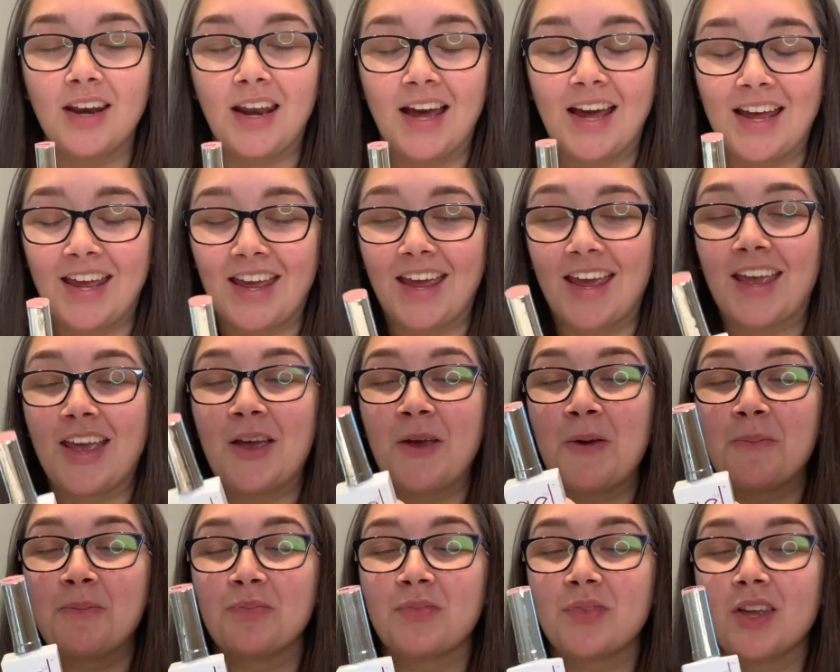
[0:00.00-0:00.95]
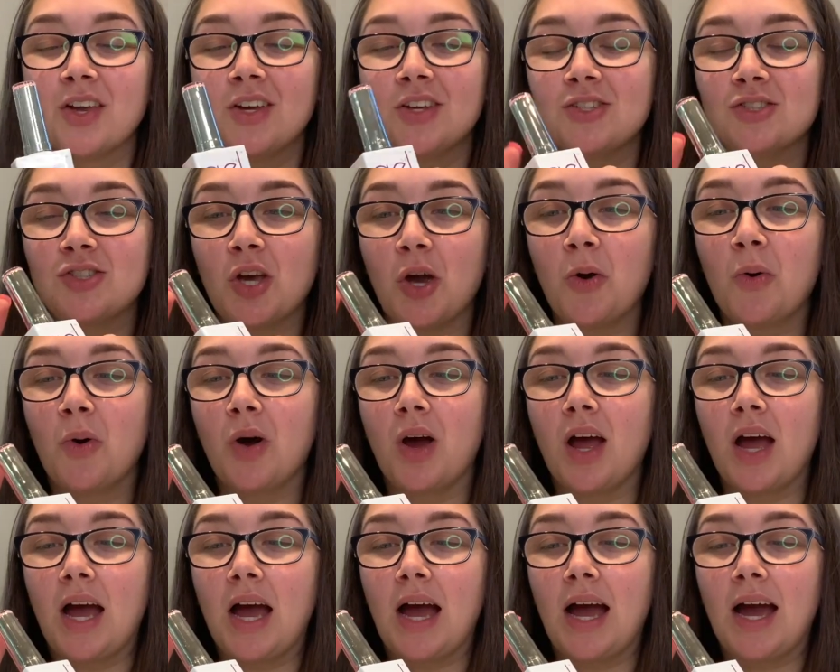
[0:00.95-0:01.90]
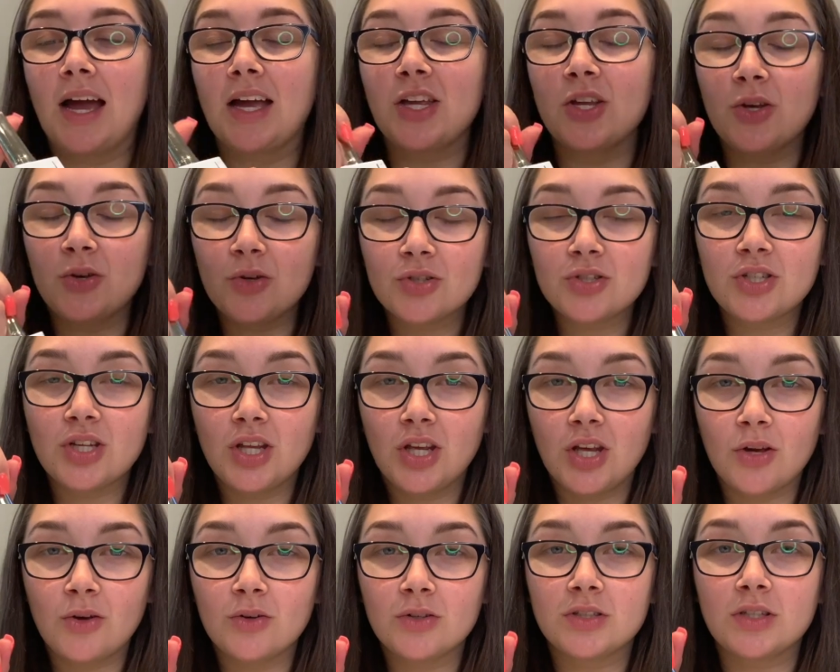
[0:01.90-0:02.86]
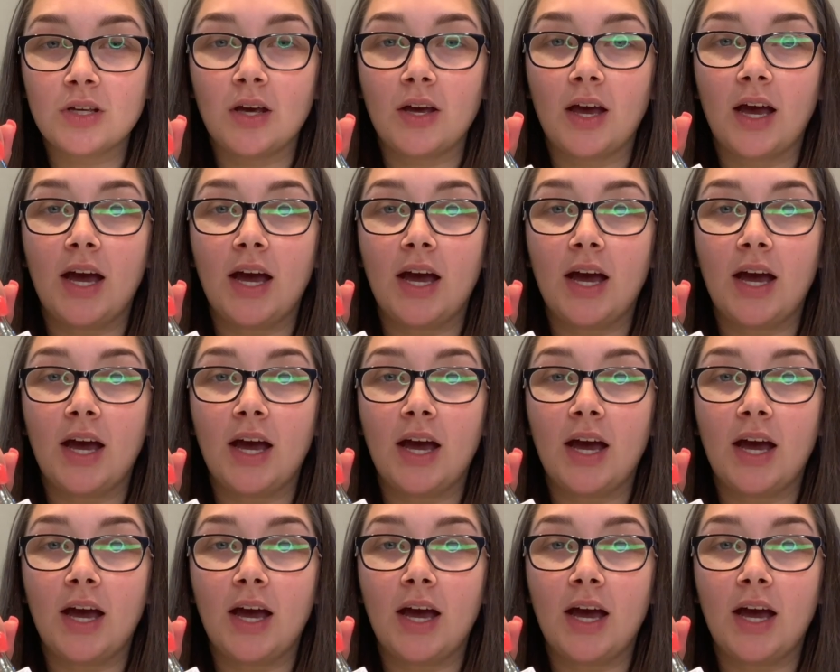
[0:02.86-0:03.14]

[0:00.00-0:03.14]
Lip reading: Like, so I used to use,